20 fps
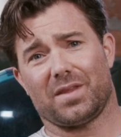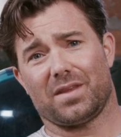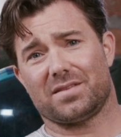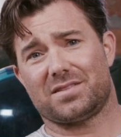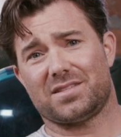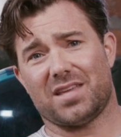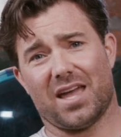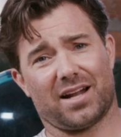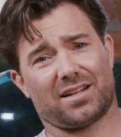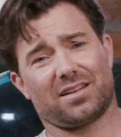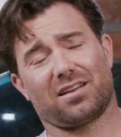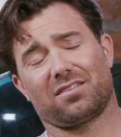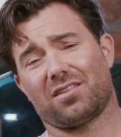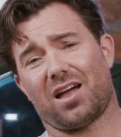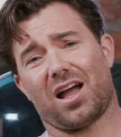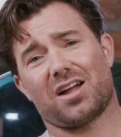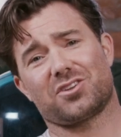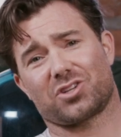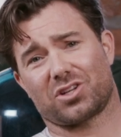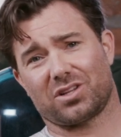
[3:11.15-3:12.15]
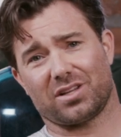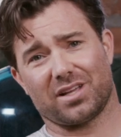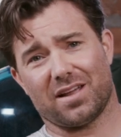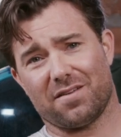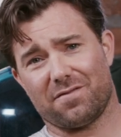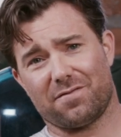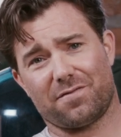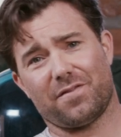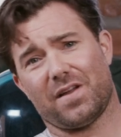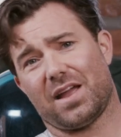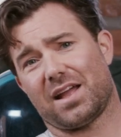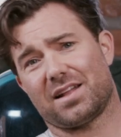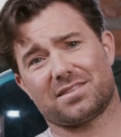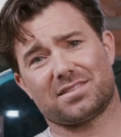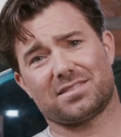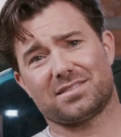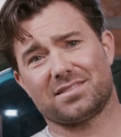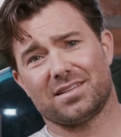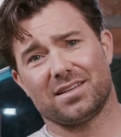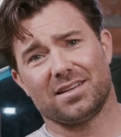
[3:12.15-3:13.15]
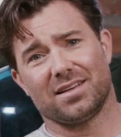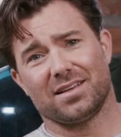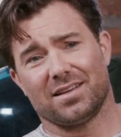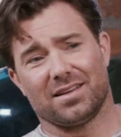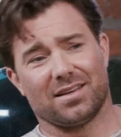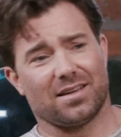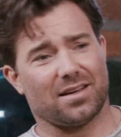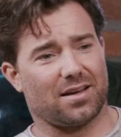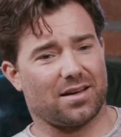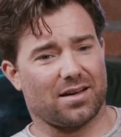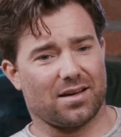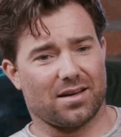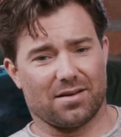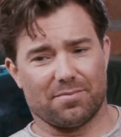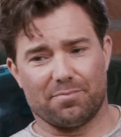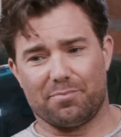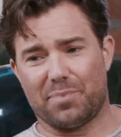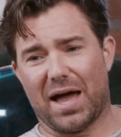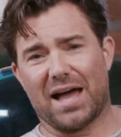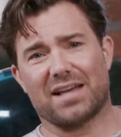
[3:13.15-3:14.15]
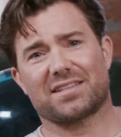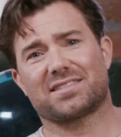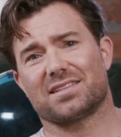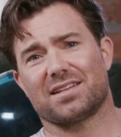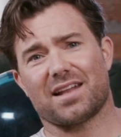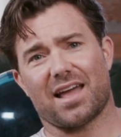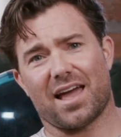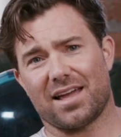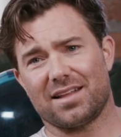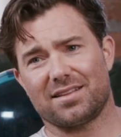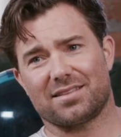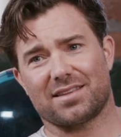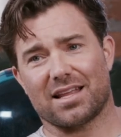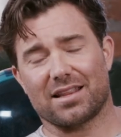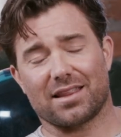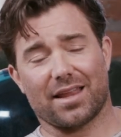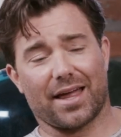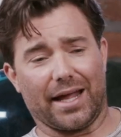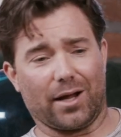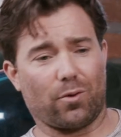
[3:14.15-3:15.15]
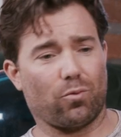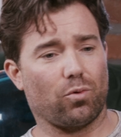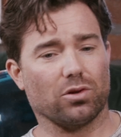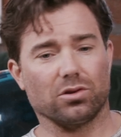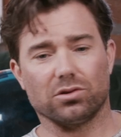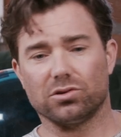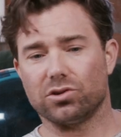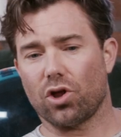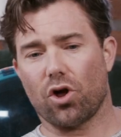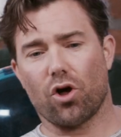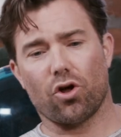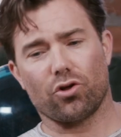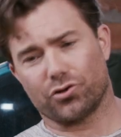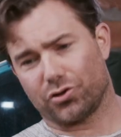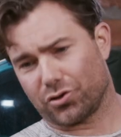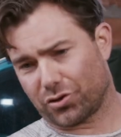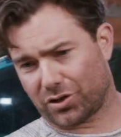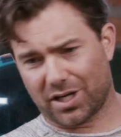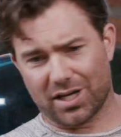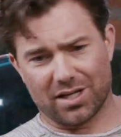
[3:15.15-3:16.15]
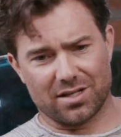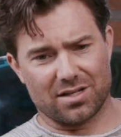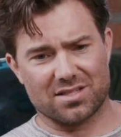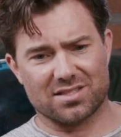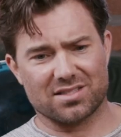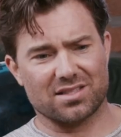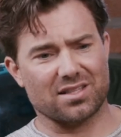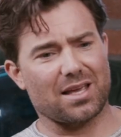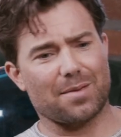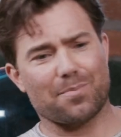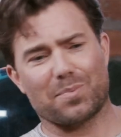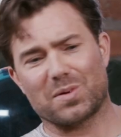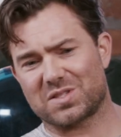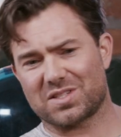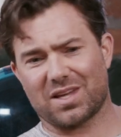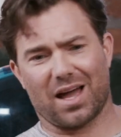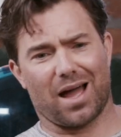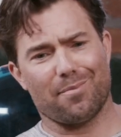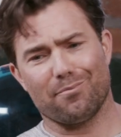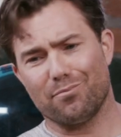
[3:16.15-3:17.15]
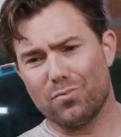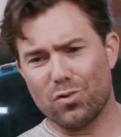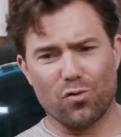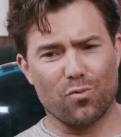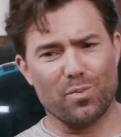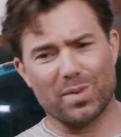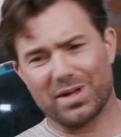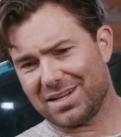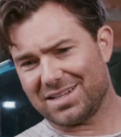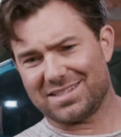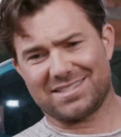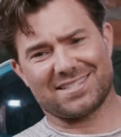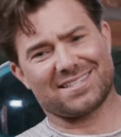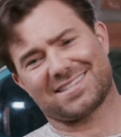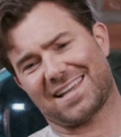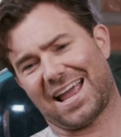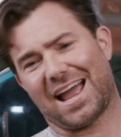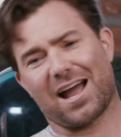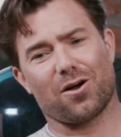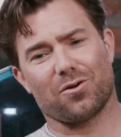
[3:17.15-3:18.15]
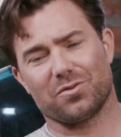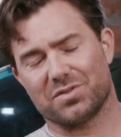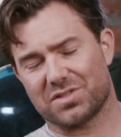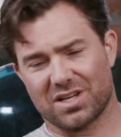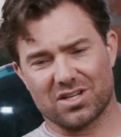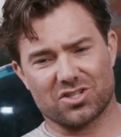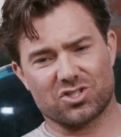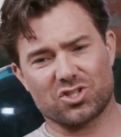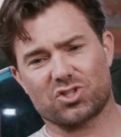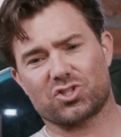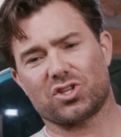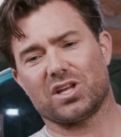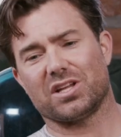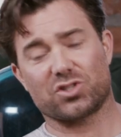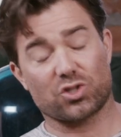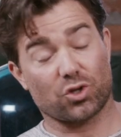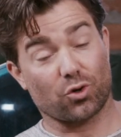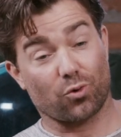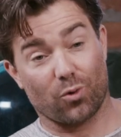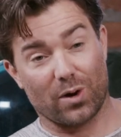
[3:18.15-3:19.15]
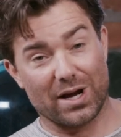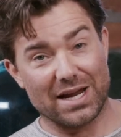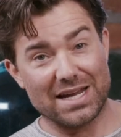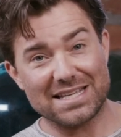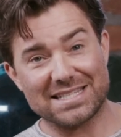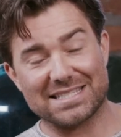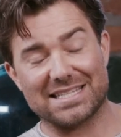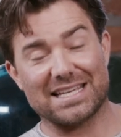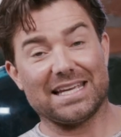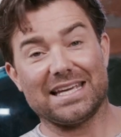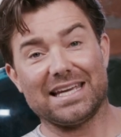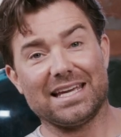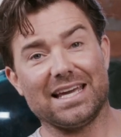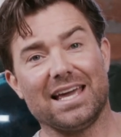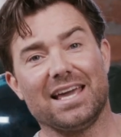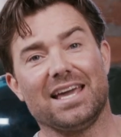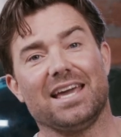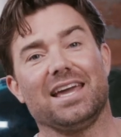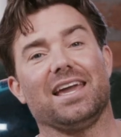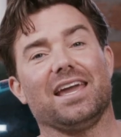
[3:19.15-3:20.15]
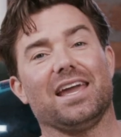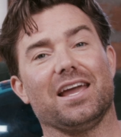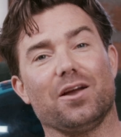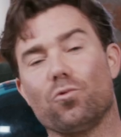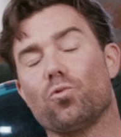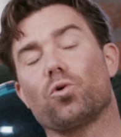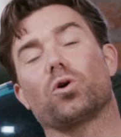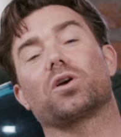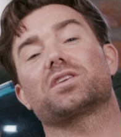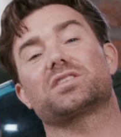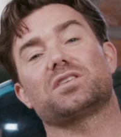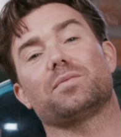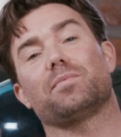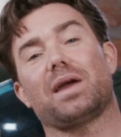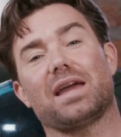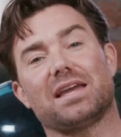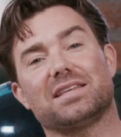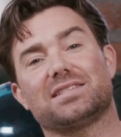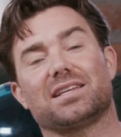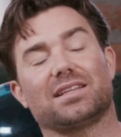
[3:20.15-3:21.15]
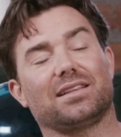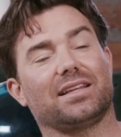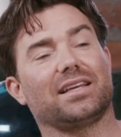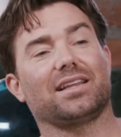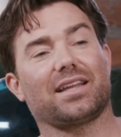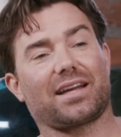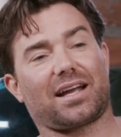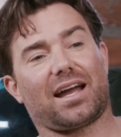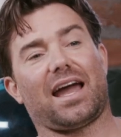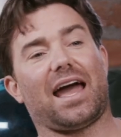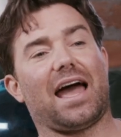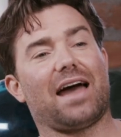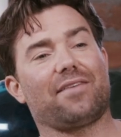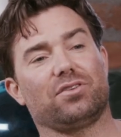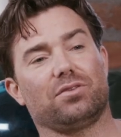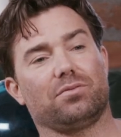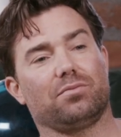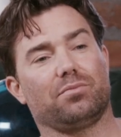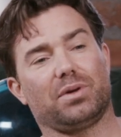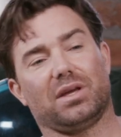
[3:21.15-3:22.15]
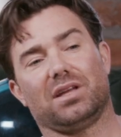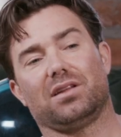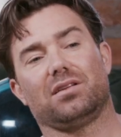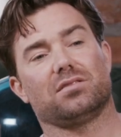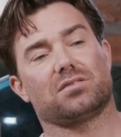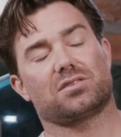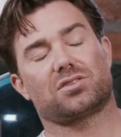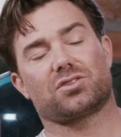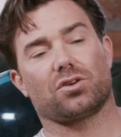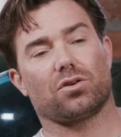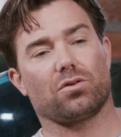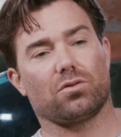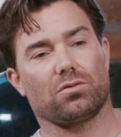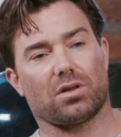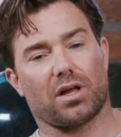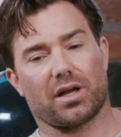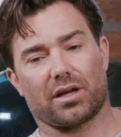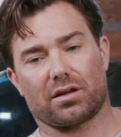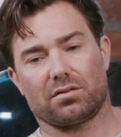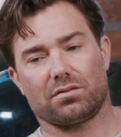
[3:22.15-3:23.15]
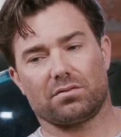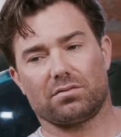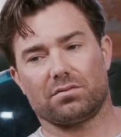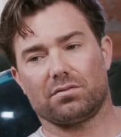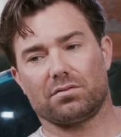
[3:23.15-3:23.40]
technologically advanced bassinet that like will lull your kid to sleep. It's got movement and sounds, and it's just, it's crazy. It works amazingly. Like, I haven't been so like,